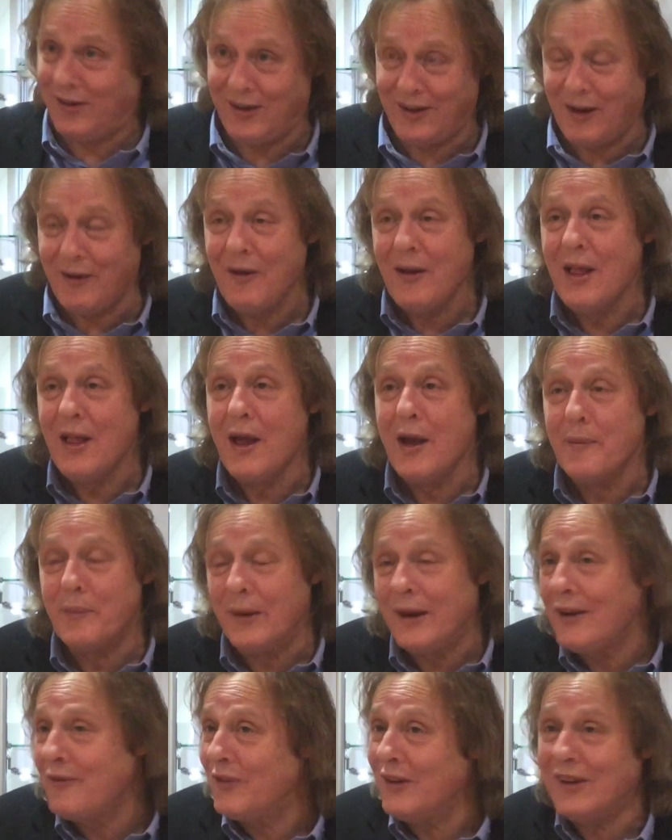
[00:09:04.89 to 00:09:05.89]
You know,
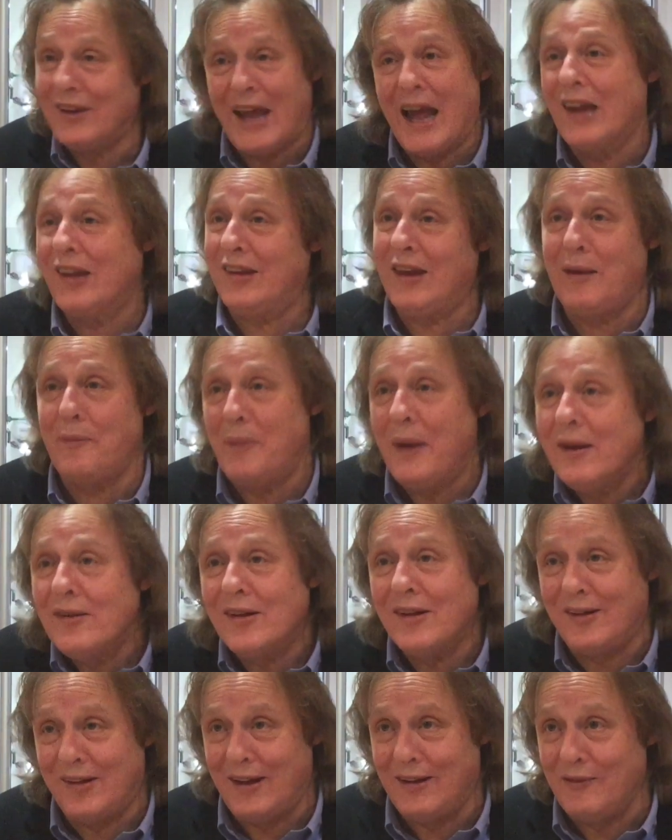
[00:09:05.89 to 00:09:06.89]
putting fantastic
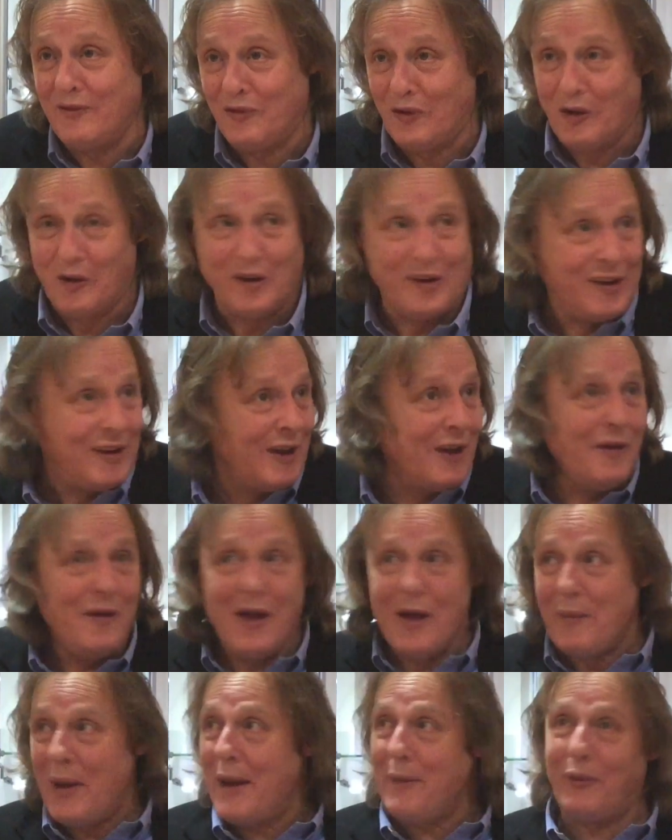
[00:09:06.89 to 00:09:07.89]
pitches in for us. You know,
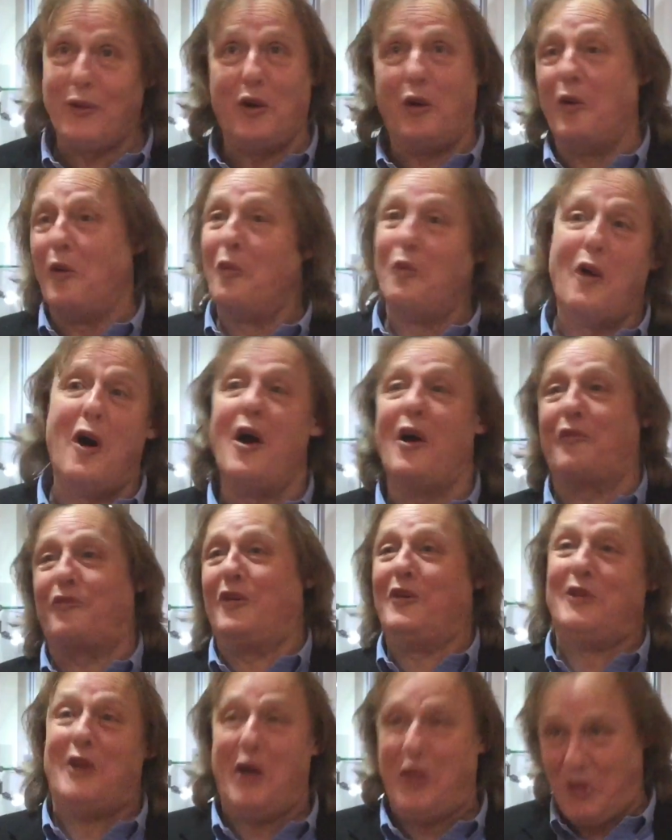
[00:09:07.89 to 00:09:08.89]
people that will work for
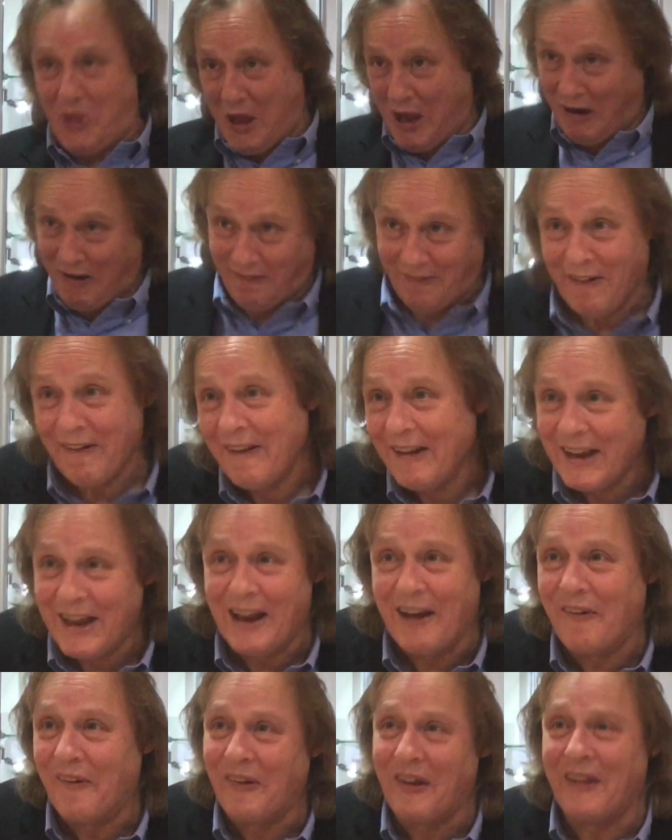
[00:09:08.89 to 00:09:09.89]
nothing, and you
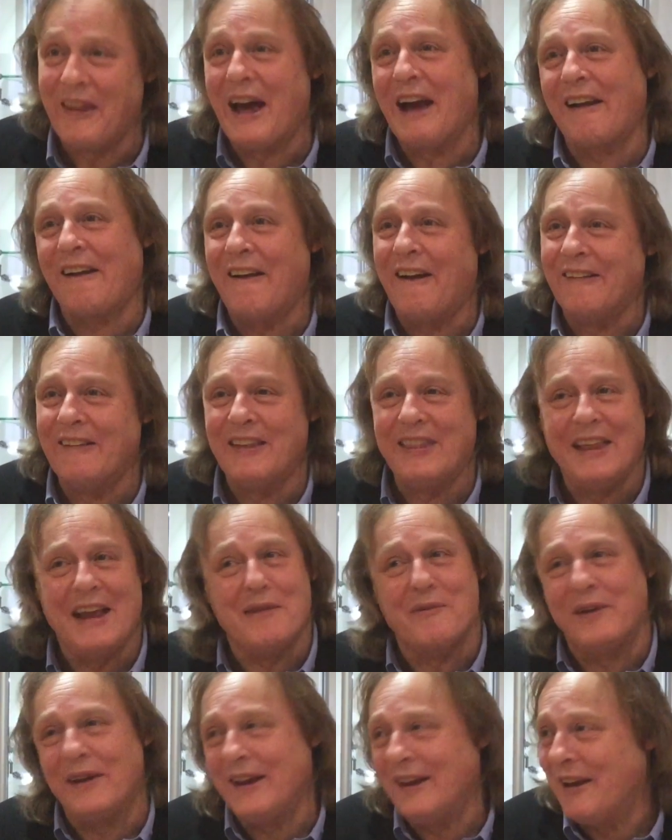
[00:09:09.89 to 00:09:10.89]
know all of that kind of thing.
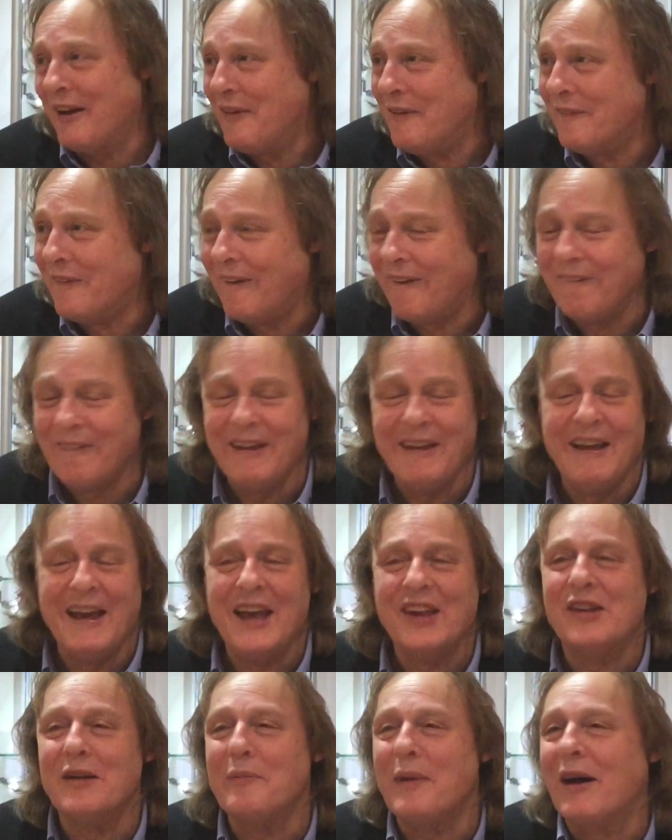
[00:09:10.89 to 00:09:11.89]
But you know what?
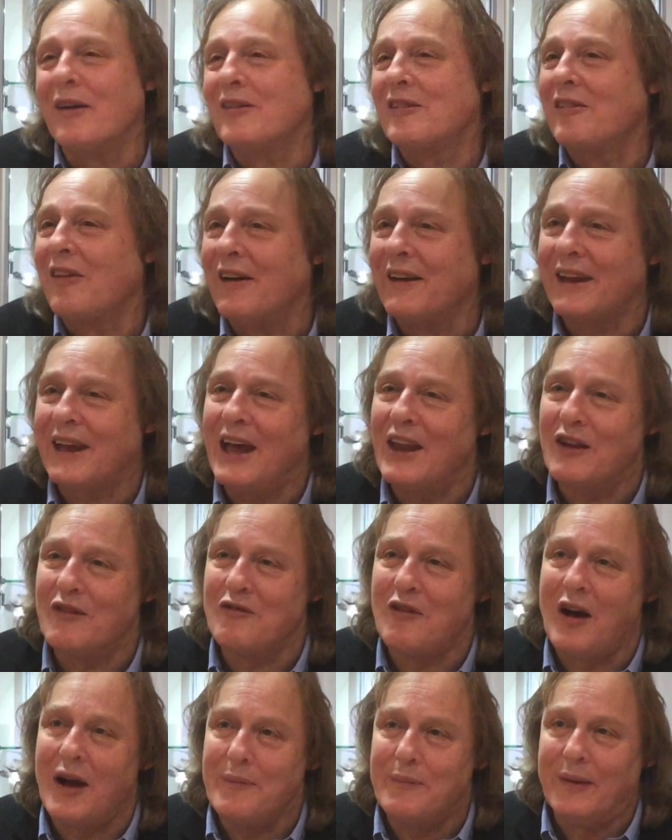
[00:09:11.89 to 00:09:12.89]
It's about trying to get the
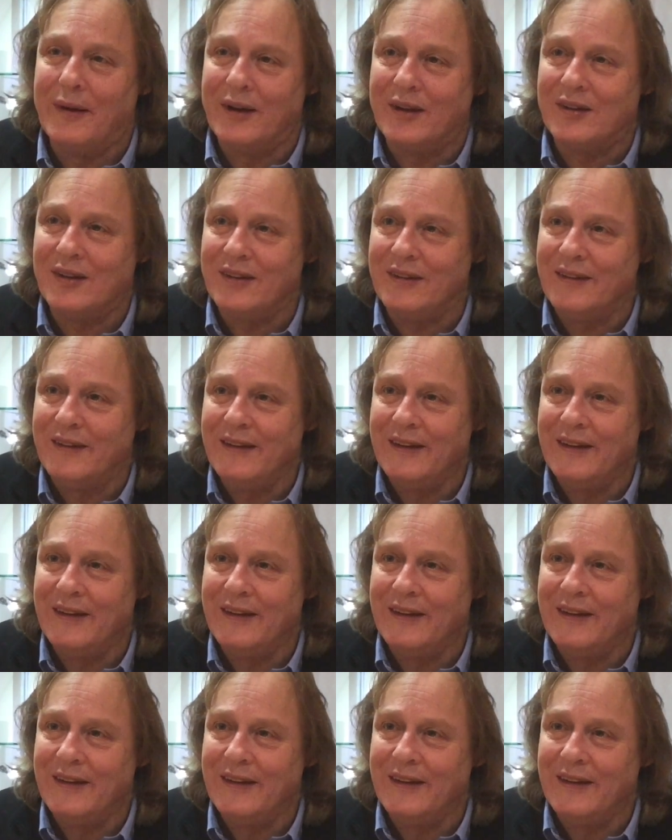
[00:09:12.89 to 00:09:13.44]
right person.